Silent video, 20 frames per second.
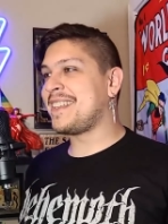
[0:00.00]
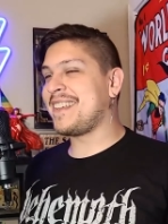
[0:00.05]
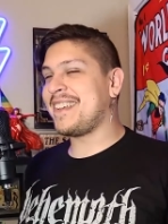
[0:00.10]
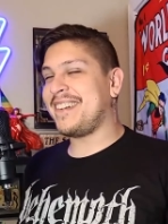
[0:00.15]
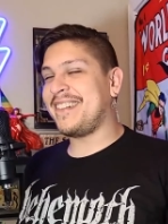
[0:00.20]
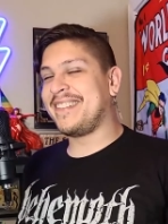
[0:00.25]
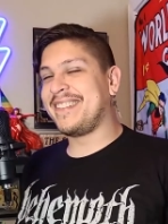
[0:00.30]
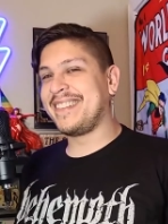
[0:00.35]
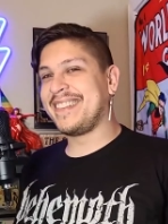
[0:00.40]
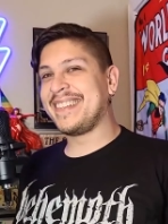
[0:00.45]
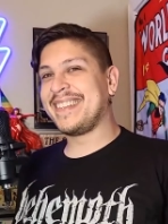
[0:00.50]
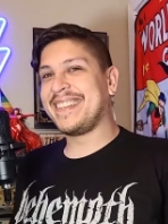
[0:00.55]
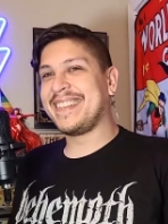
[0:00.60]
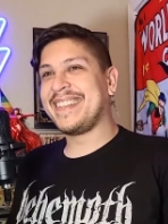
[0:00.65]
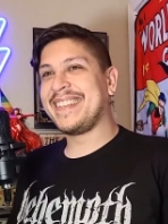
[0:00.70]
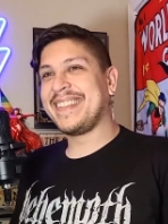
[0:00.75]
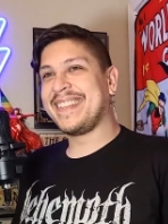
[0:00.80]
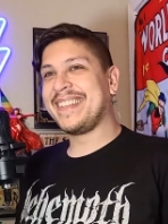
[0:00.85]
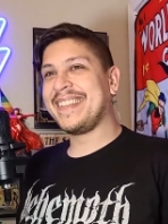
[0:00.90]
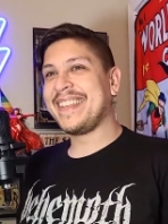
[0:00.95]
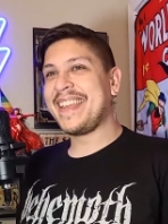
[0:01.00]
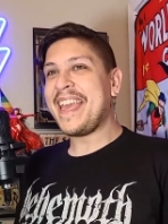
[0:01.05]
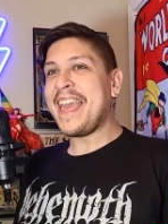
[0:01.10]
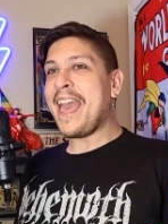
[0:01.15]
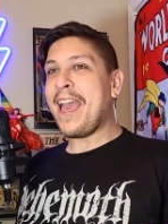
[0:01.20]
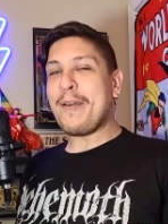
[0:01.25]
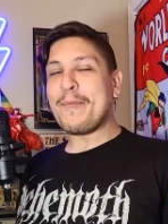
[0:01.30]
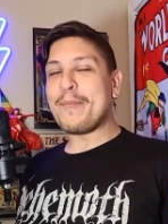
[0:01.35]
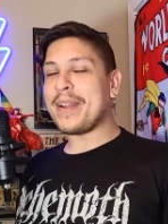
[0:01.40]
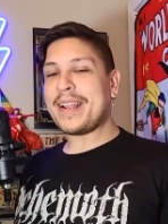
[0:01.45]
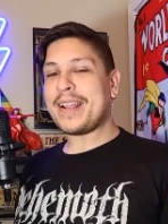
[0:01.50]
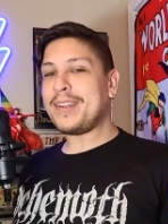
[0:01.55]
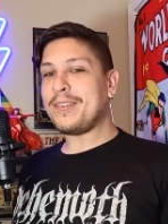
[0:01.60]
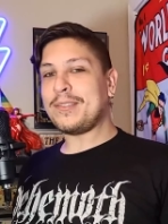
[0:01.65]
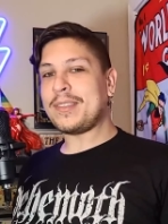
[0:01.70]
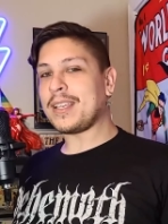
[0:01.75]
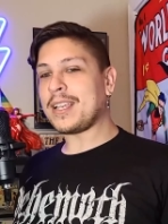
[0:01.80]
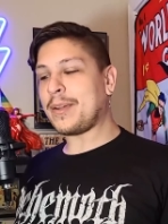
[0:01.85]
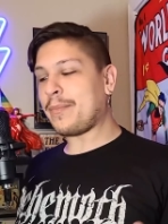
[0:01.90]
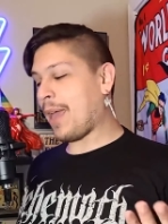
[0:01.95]
so but I don't
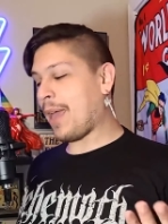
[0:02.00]
think I'm